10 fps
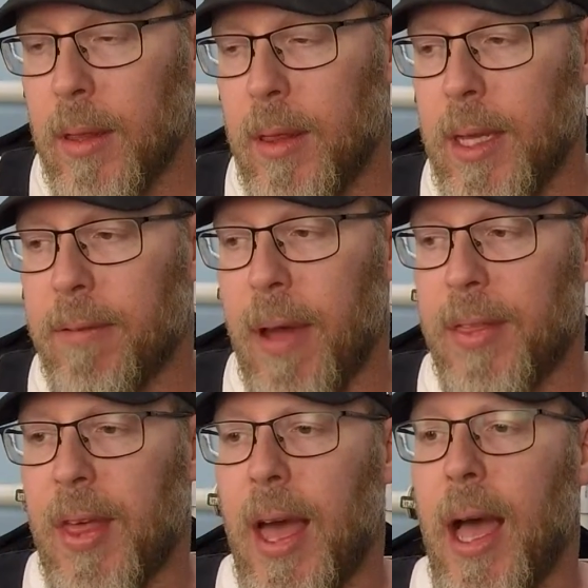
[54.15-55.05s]
the
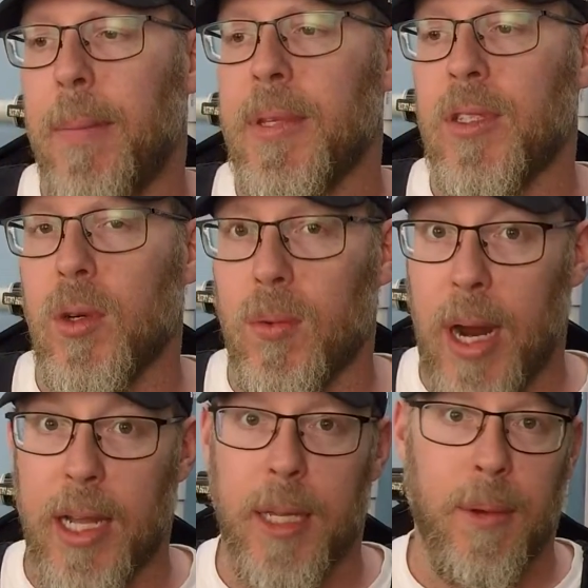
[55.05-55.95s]
event that happens
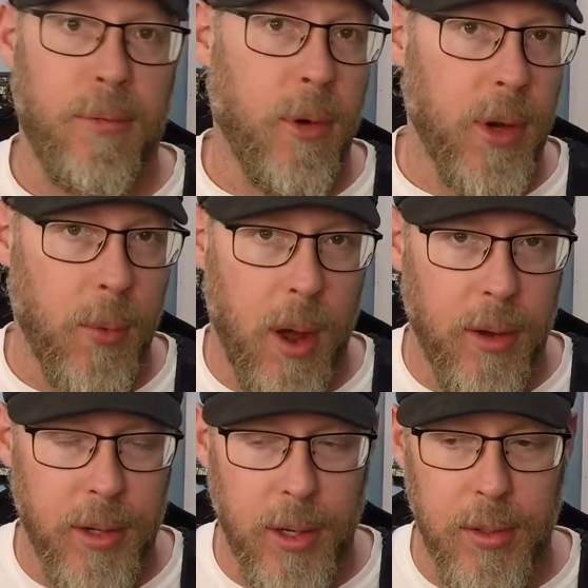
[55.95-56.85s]
directly before your
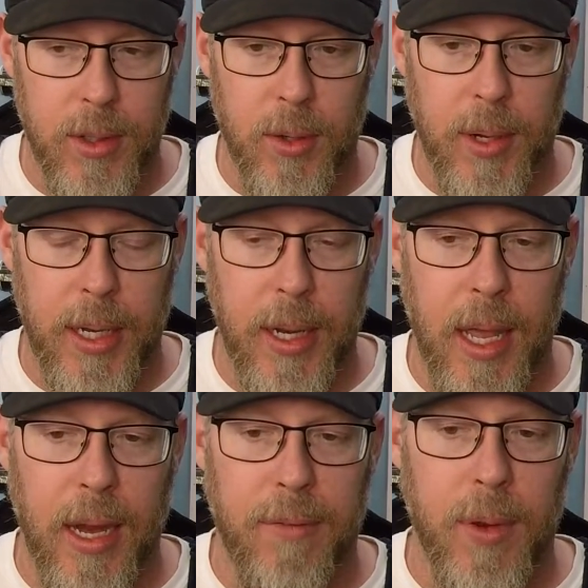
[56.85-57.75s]
water turns green.
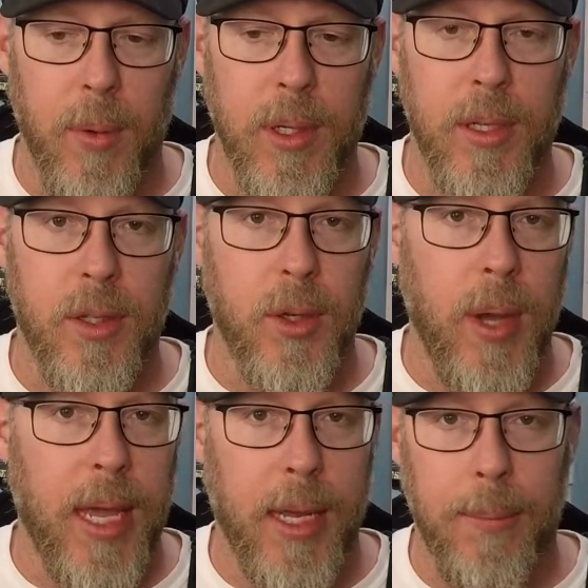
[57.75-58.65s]
And if you were to do
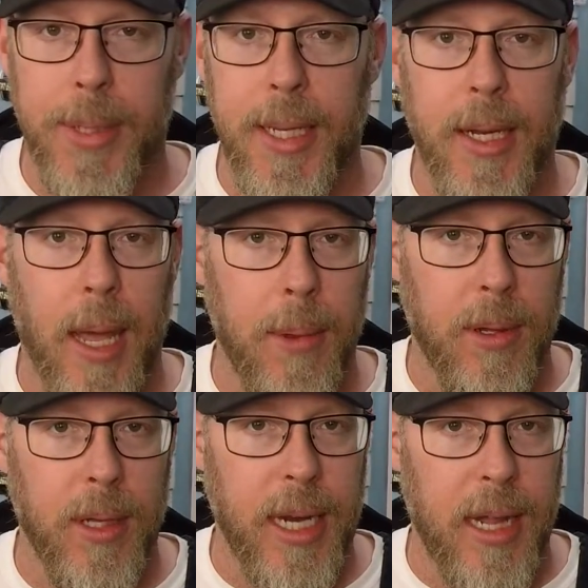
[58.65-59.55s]
a complete
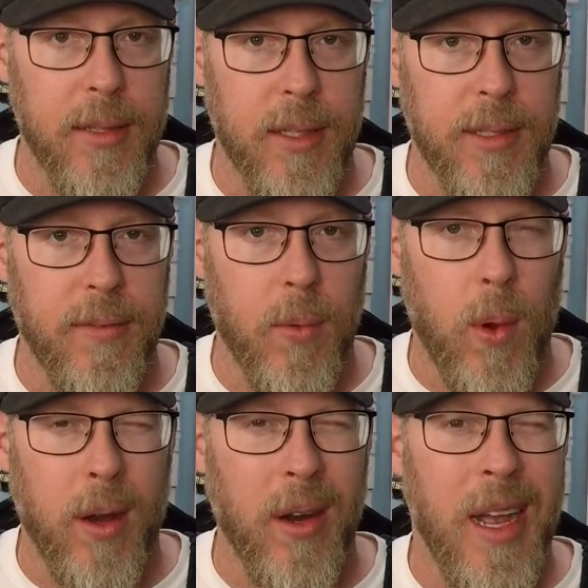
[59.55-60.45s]
chemical analysis of the
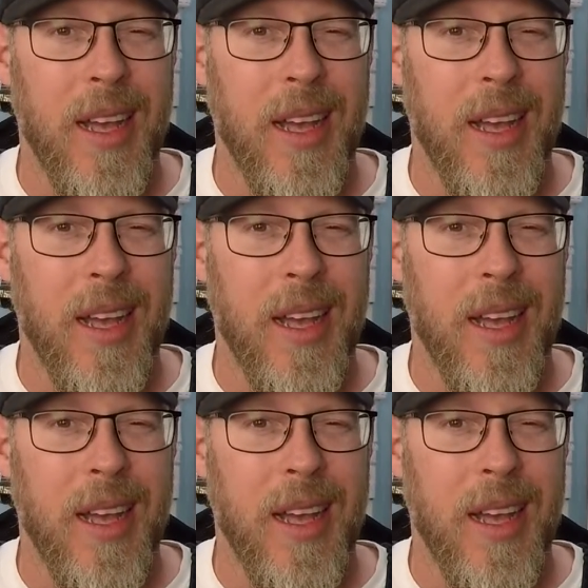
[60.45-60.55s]
water,